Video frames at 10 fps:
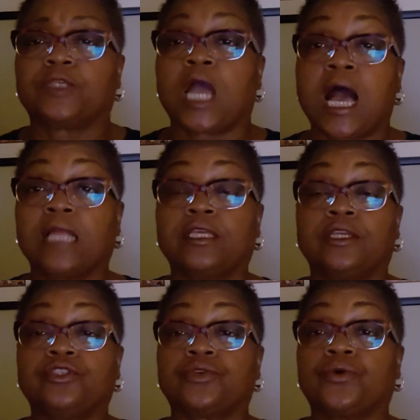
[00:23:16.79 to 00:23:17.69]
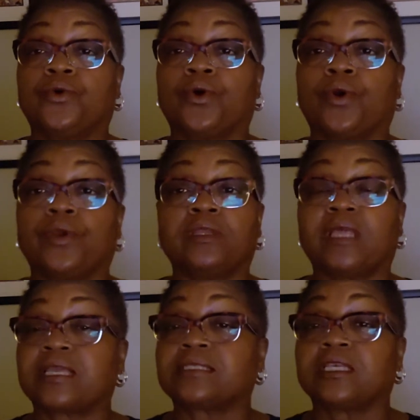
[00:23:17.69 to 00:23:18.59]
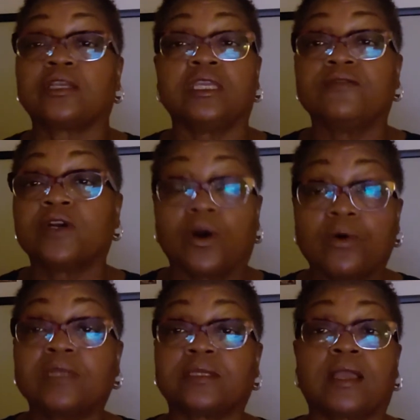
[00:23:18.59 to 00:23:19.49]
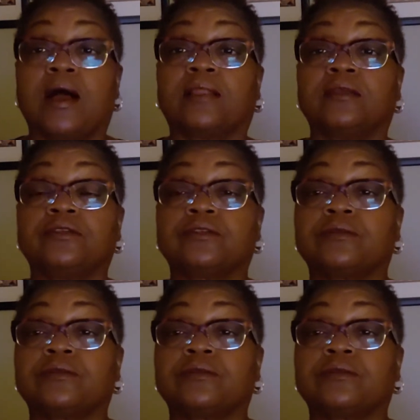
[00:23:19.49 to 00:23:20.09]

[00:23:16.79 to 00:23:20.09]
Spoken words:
college, or like I said, even going to college.